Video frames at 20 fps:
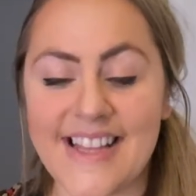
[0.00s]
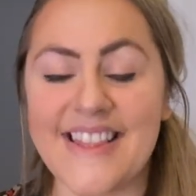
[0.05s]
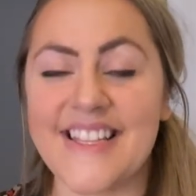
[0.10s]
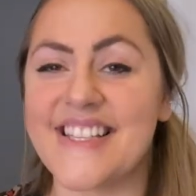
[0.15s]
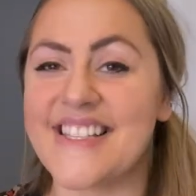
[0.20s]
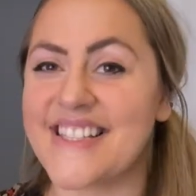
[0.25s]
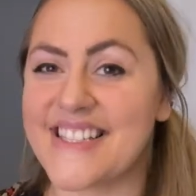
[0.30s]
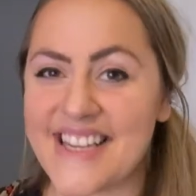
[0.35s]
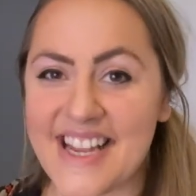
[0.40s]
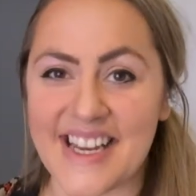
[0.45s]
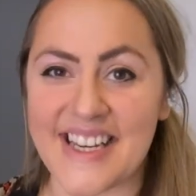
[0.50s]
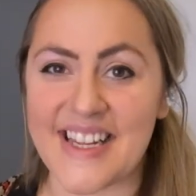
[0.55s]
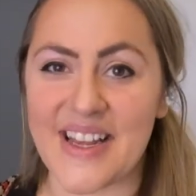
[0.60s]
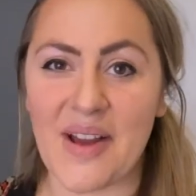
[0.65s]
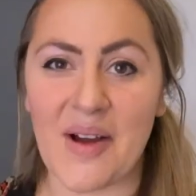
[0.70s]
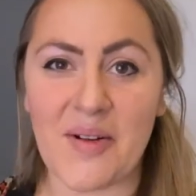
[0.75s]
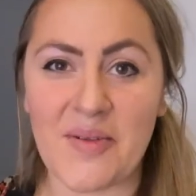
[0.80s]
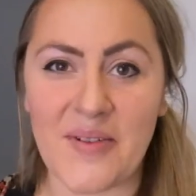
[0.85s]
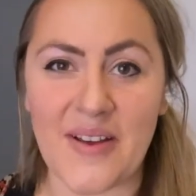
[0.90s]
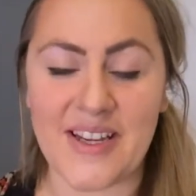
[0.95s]
and the
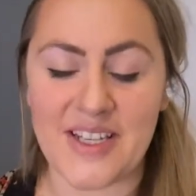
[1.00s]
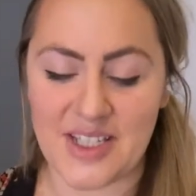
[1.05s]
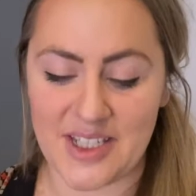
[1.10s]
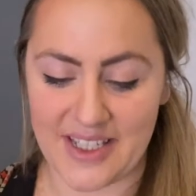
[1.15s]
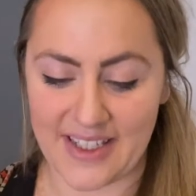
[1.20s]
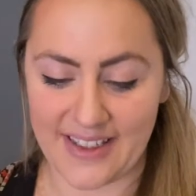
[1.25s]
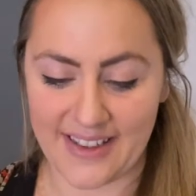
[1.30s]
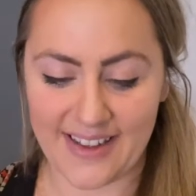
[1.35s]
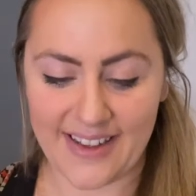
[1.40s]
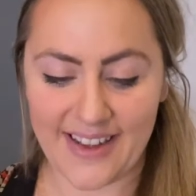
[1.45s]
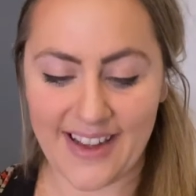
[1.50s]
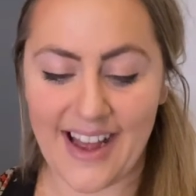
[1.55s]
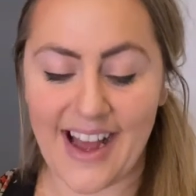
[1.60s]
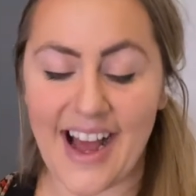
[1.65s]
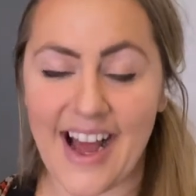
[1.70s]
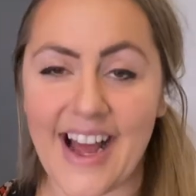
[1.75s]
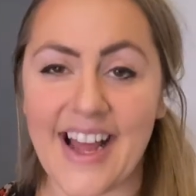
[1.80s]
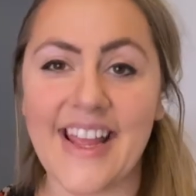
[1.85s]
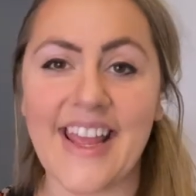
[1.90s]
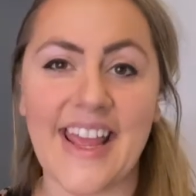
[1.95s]
standing ovation.
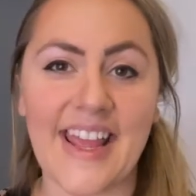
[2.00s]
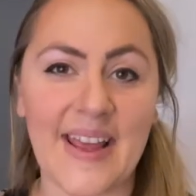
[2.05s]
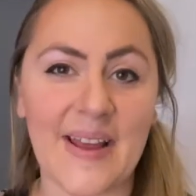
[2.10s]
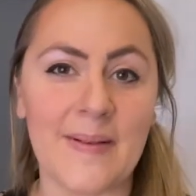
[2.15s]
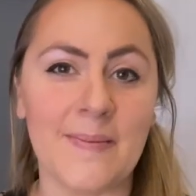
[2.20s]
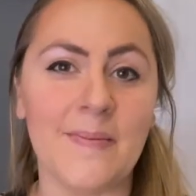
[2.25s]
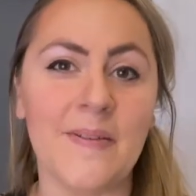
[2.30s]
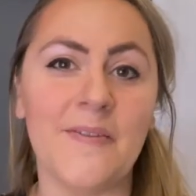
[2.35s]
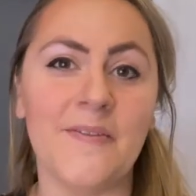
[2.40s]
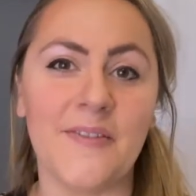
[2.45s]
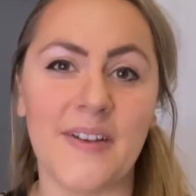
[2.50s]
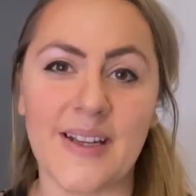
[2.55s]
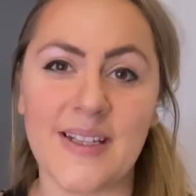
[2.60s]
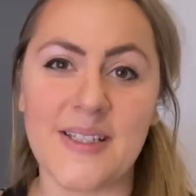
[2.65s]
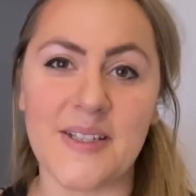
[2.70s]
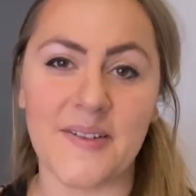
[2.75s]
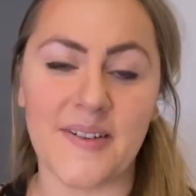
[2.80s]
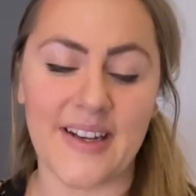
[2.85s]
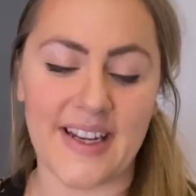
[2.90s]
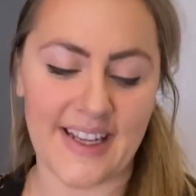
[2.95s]
I am
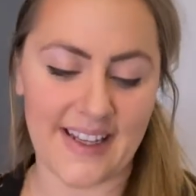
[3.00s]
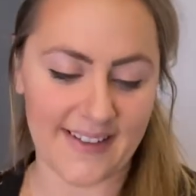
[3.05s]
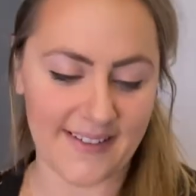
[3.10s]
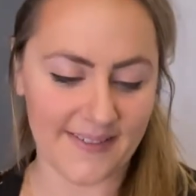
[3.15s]
victory.